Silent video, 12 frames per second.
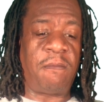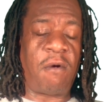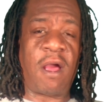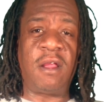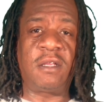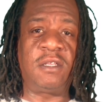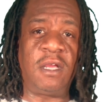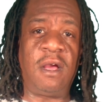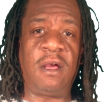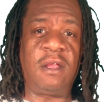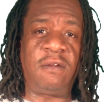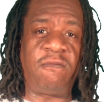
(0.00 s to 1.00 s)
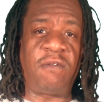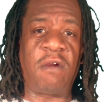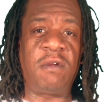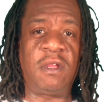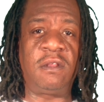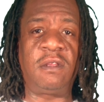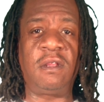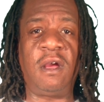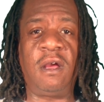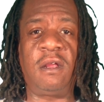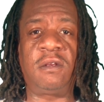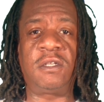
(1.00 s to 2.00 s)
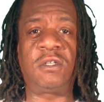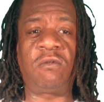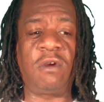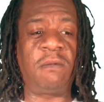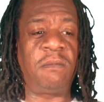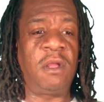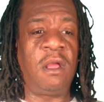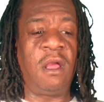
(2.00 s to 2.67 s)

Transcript: product, very descriptive